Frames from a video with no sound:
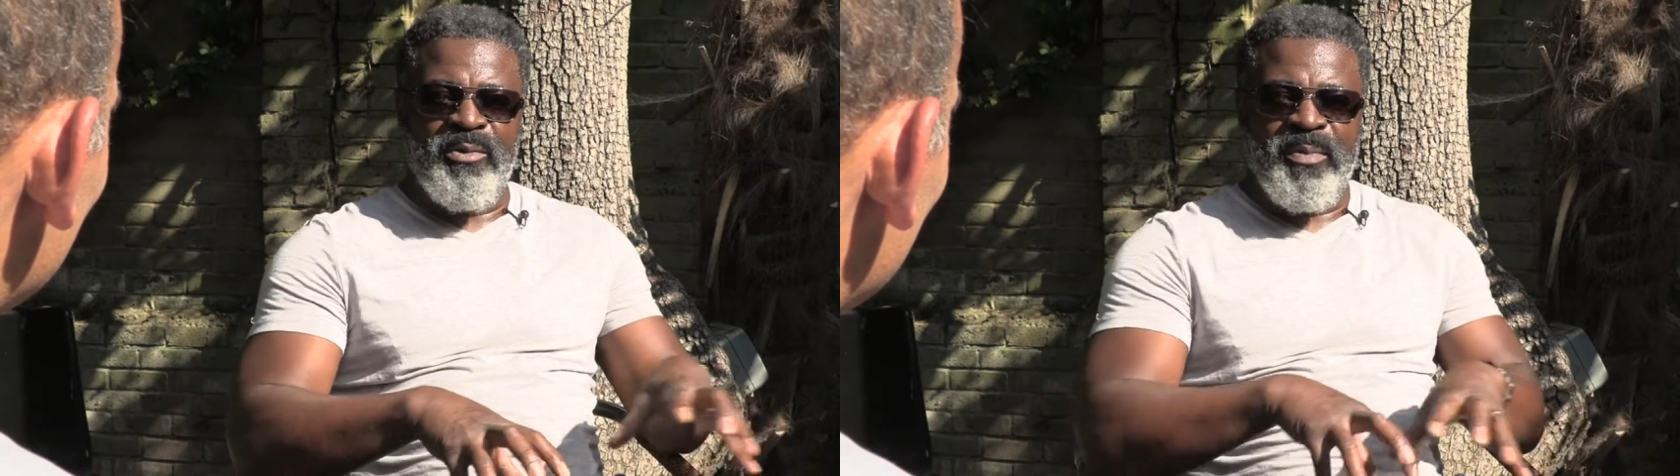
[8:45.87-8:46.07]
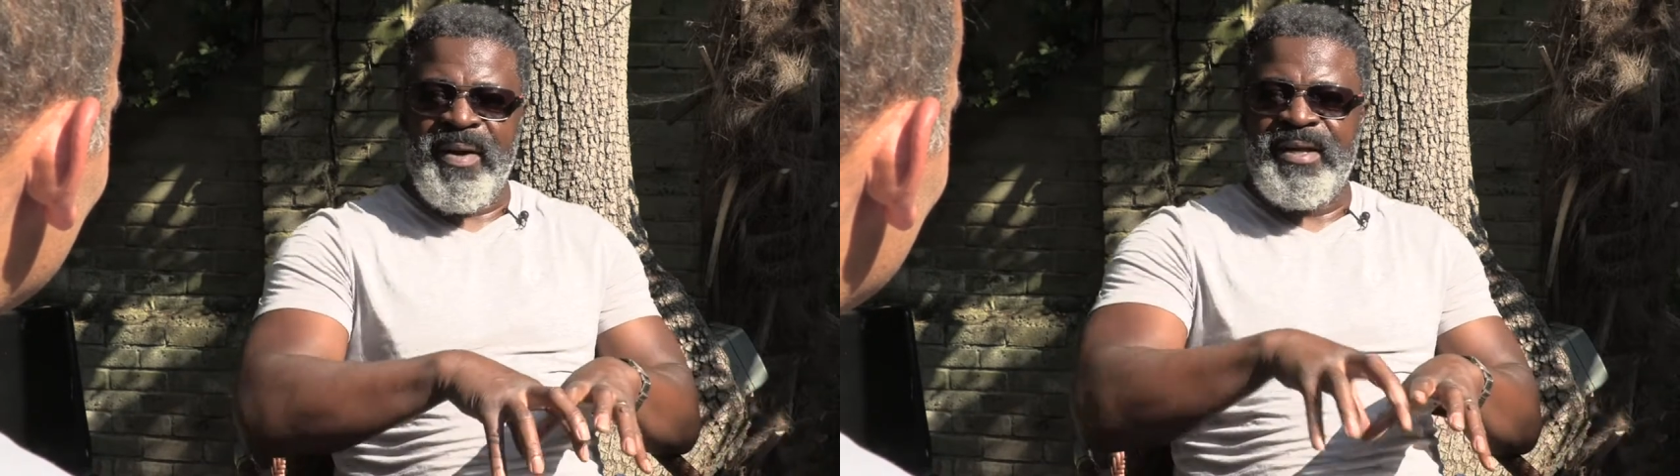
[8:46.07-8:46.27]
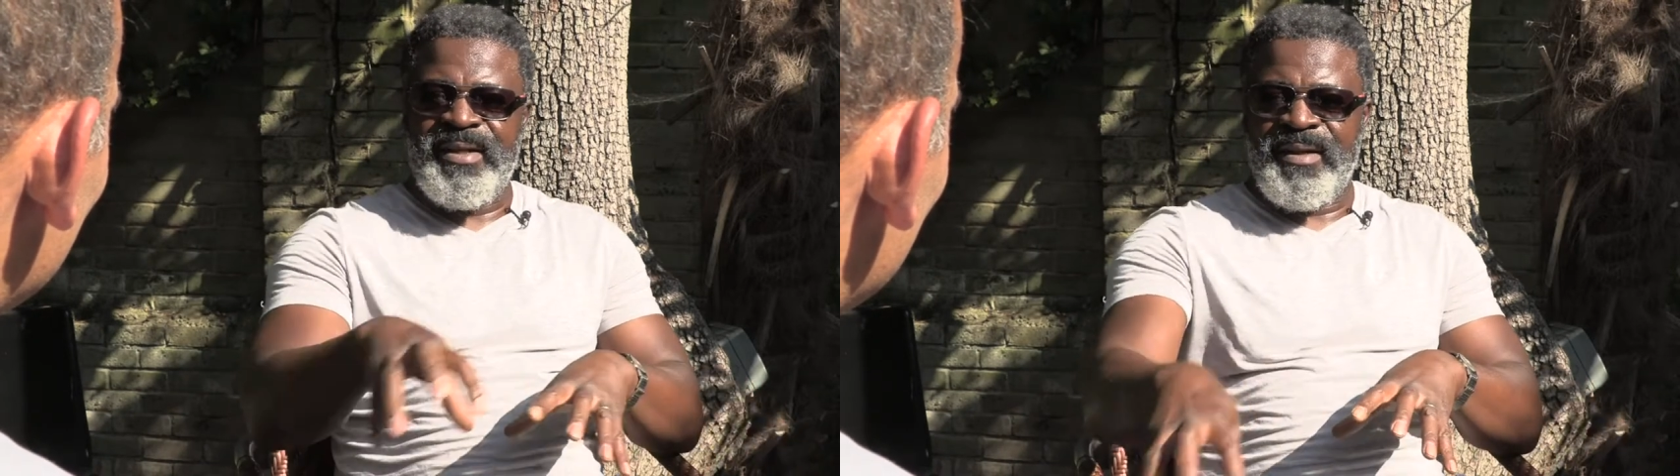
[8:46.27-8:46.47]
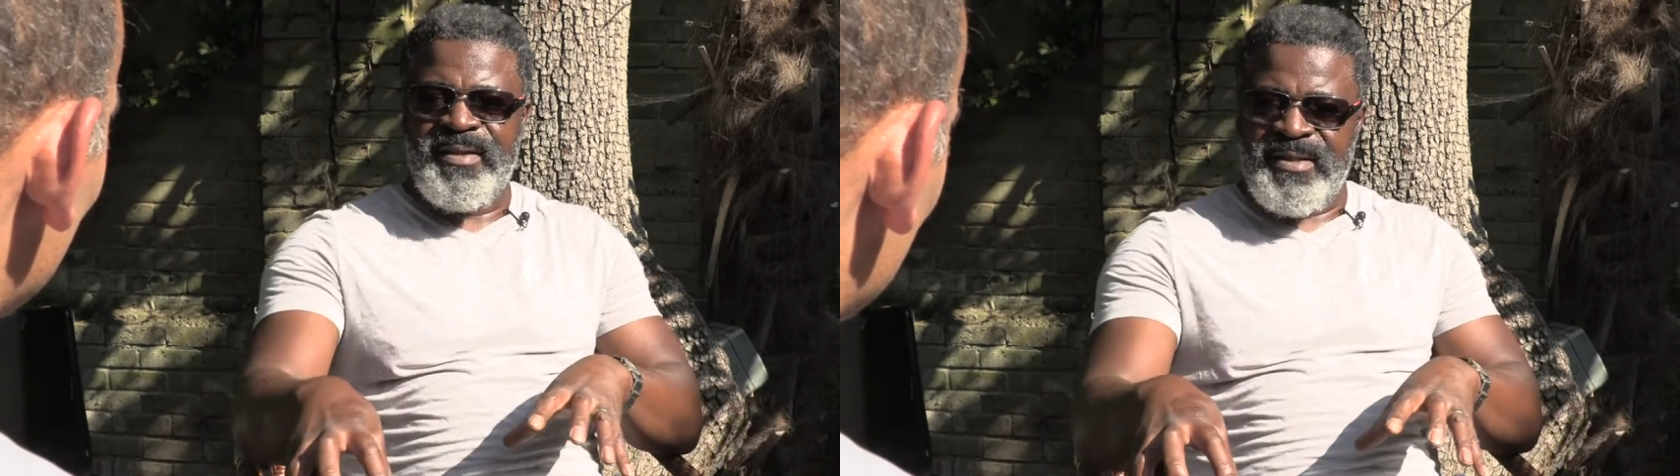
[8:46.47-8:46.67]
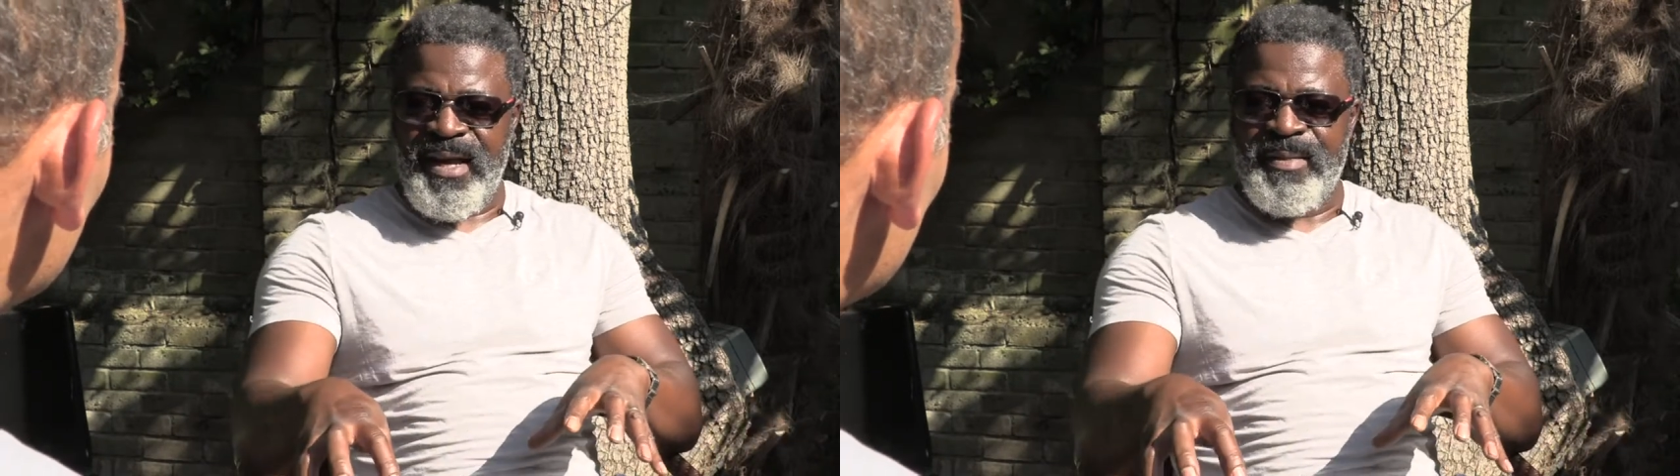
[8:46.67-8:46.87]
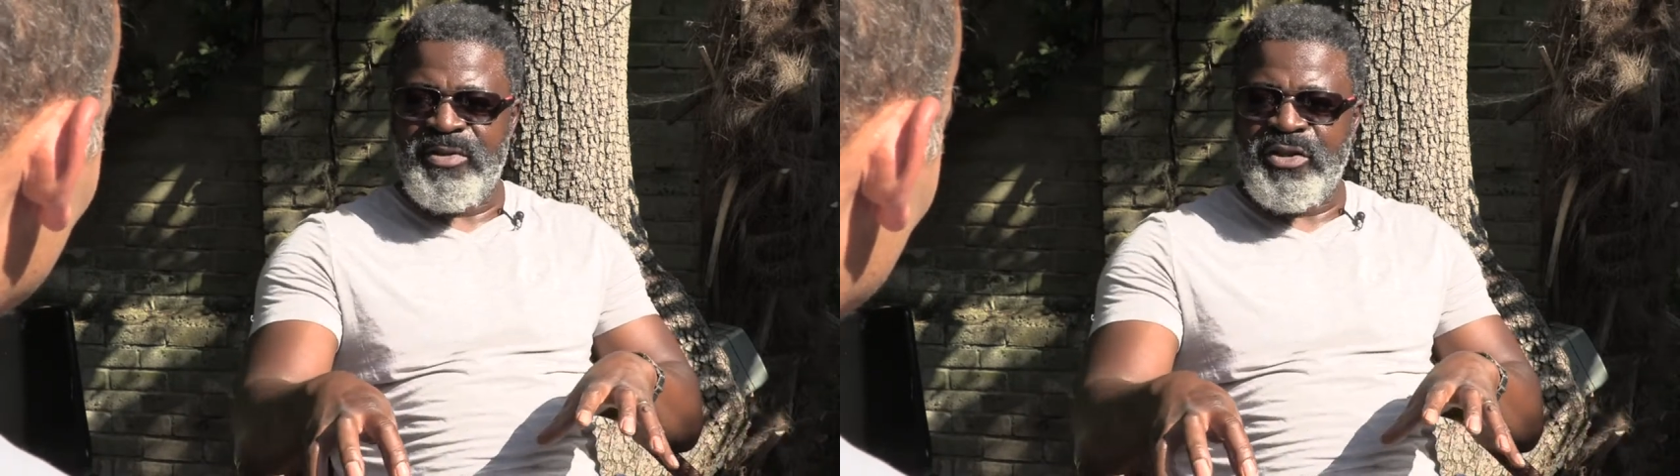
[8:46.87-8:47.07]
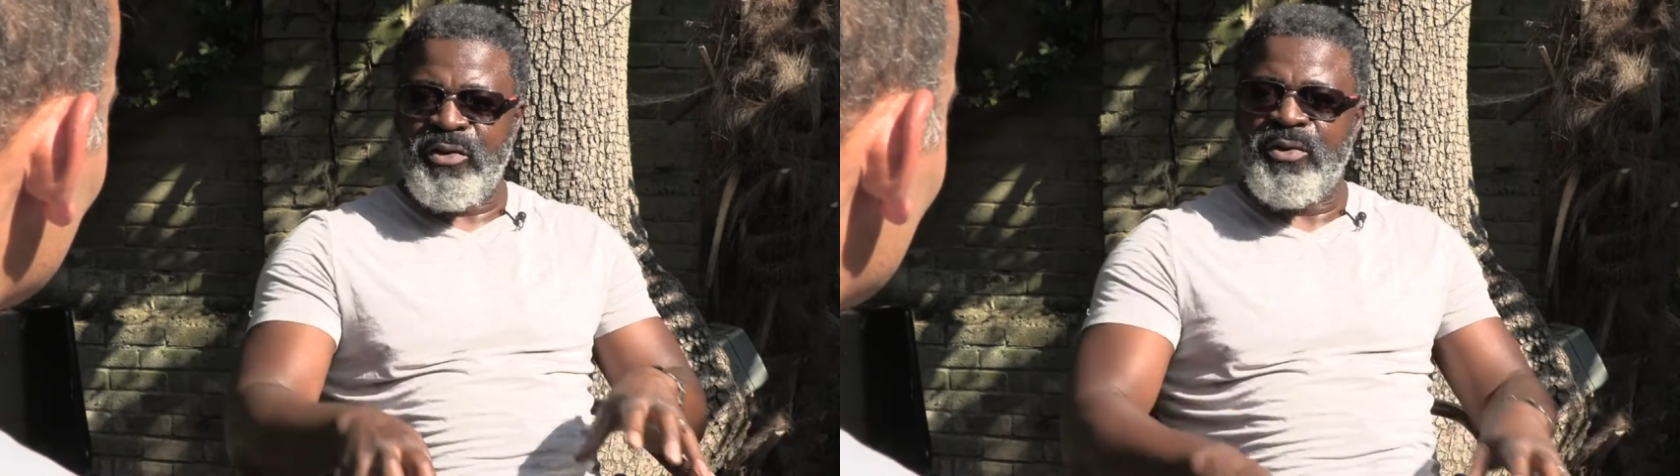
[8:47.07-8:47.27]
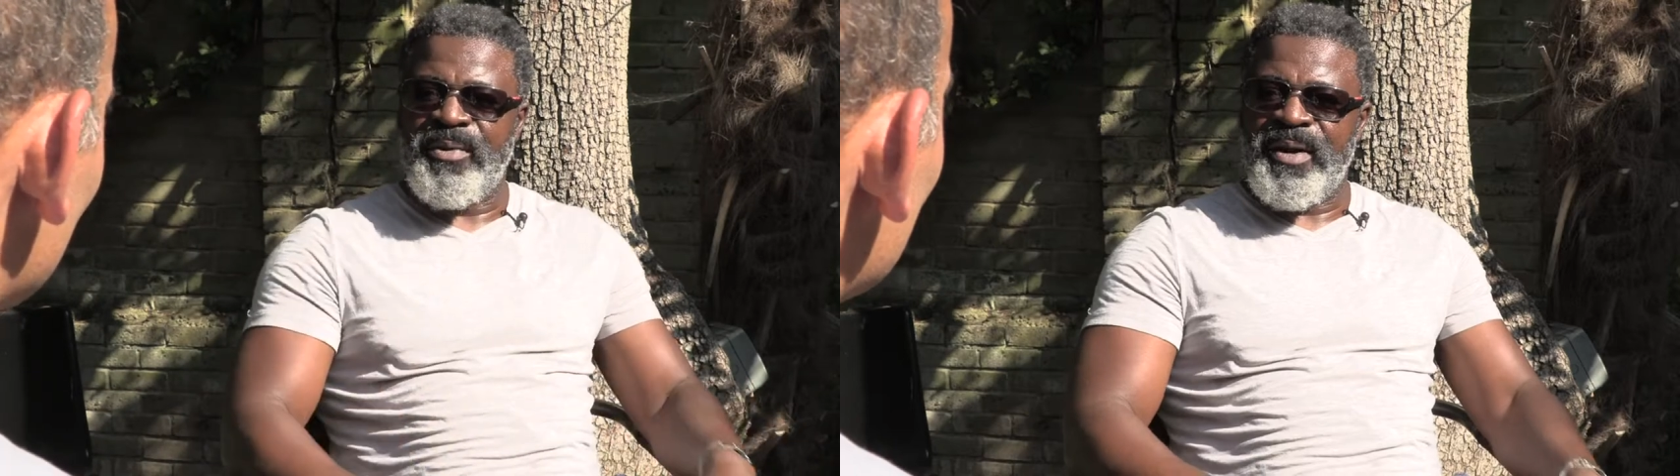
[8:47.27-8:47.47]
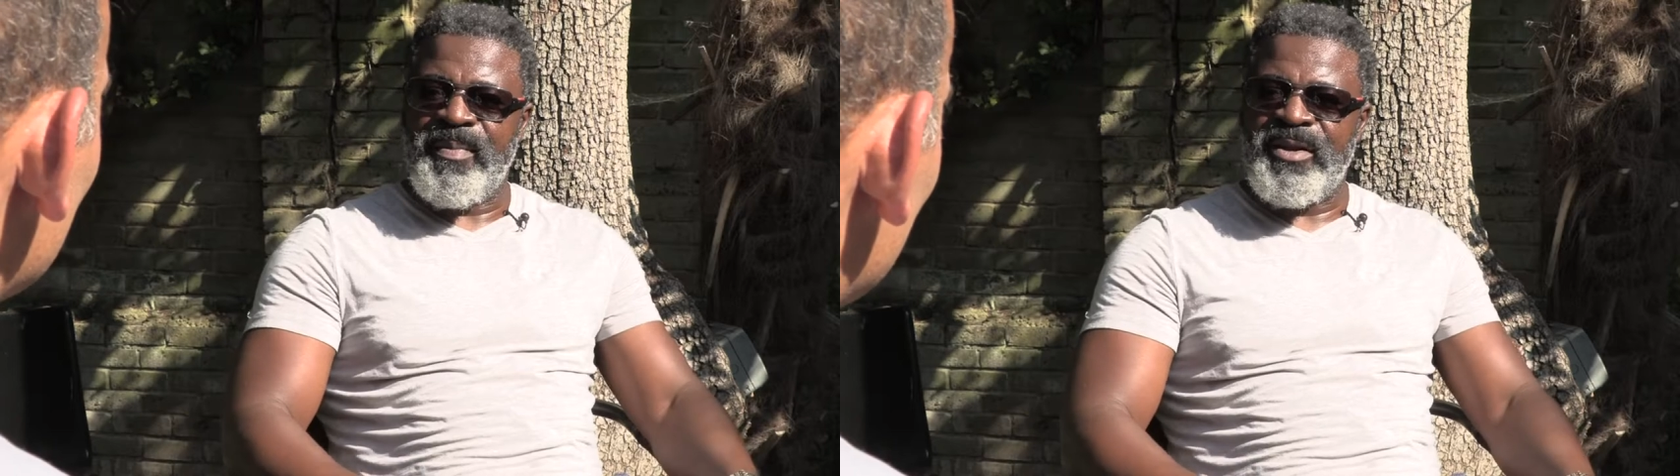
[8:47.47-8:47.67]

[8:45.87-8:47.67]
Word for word: repeating the same story, mm.